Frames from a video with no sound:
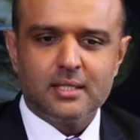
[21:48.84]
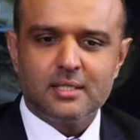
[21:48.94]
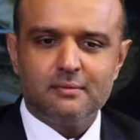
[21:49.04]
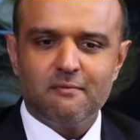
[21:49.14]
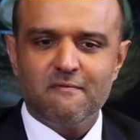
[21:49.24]

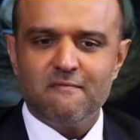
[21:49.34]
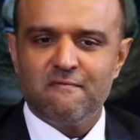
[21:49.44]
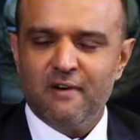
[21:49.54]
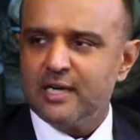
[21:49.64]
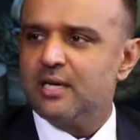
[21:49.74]
is
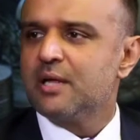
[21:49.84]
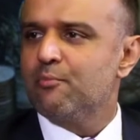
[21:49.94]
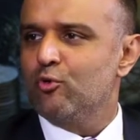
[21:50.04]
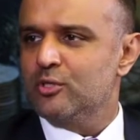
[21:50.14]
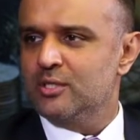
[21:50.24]
vitally
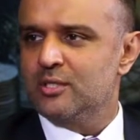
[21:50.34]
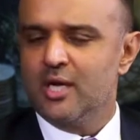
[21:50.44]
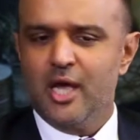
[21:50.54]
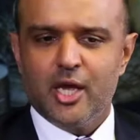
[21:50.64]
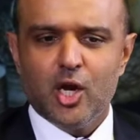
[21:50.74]

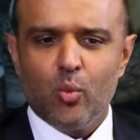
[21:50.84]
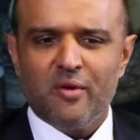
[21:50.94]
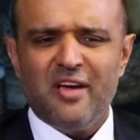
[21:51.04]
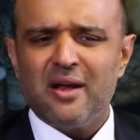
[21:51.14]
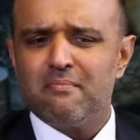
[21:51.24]
important.
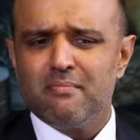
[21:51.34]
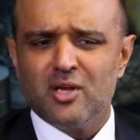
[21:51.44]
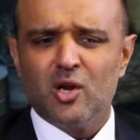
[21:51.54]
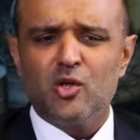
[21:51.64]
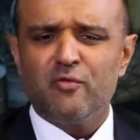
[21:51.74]

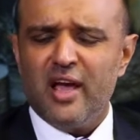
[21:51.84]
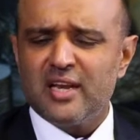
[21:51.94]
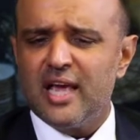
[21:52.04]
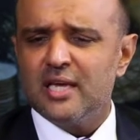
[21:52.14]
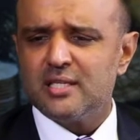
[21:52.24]
You've
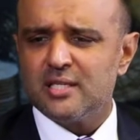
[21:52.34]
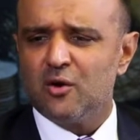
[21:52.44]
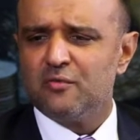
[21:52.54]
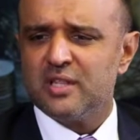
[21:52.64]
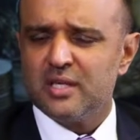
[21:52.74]
had
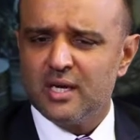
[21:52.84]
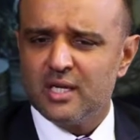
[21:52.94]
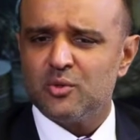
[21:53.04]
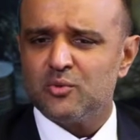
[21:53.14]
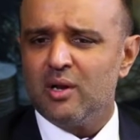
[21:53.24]
cases over the
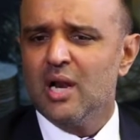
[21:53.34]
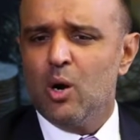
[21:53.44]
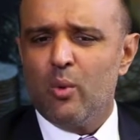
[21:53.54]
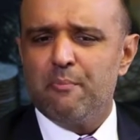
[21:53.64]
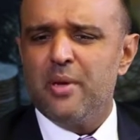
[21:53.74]
years as well
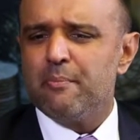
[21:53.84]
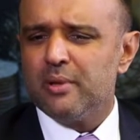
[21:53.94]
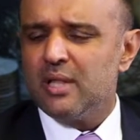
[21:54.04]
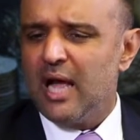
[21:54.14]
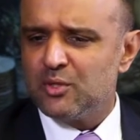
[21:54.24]
where
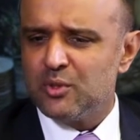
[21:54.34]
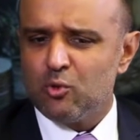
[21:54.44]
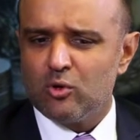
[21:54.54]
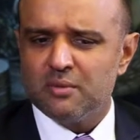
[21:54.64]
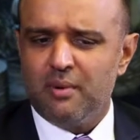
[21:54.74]
people, as we
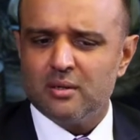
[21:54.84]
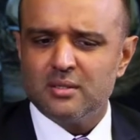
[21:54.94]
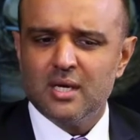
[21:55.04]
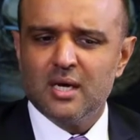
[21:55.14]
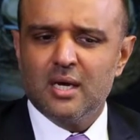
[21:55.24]
talked
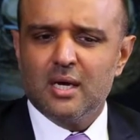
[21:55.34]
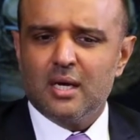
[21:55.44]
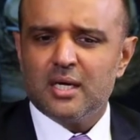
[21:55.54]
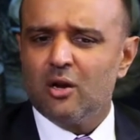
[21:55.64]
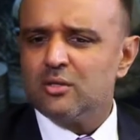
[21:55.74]
about,
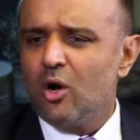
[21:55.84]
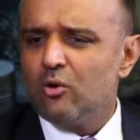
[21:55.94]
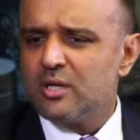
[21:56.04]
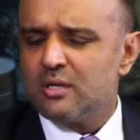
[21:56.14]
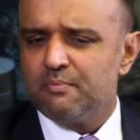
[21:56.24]

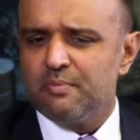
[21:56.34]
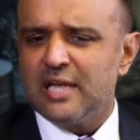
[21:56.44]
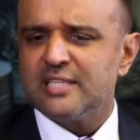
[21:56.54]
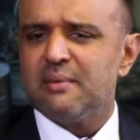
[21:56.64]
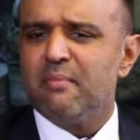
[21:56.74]
don't
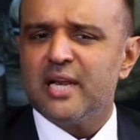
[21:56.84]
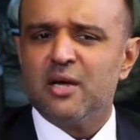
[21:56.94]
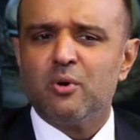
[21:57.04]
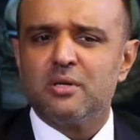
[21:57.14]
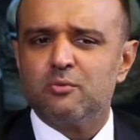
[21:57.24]
place their
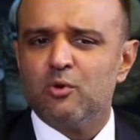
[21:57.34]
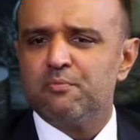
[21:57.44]
money with